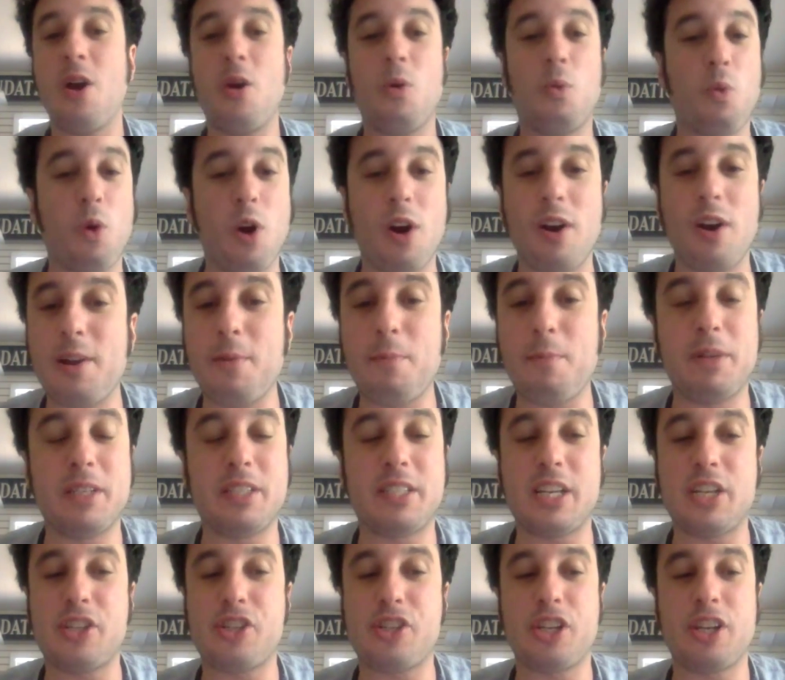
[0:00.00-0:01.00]
we're in a
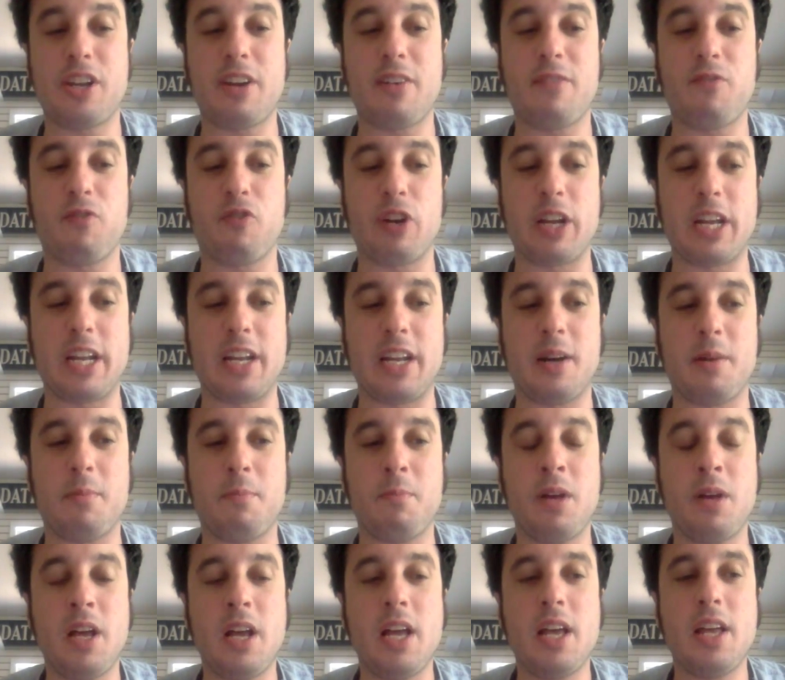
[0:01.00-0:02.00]
position of
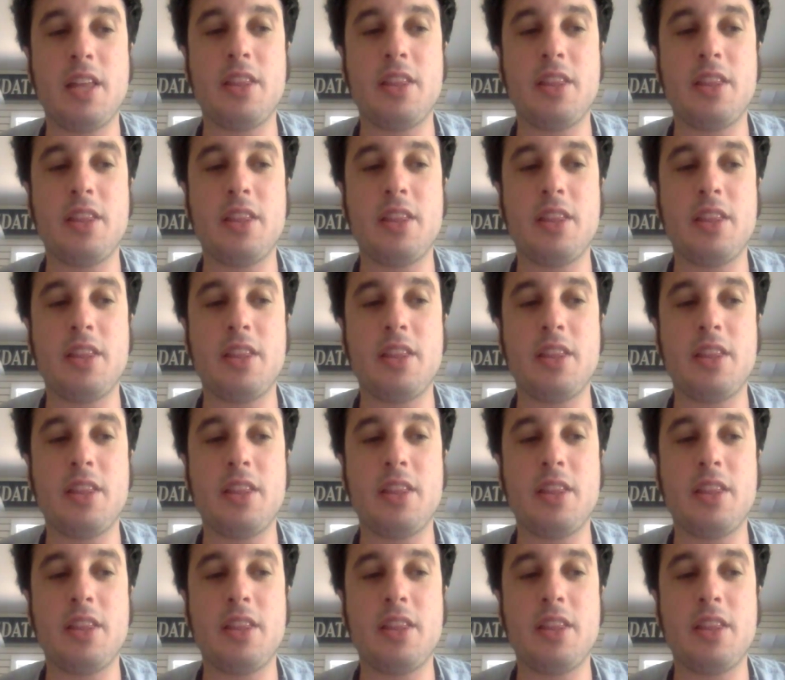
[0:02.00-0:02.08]
freedom,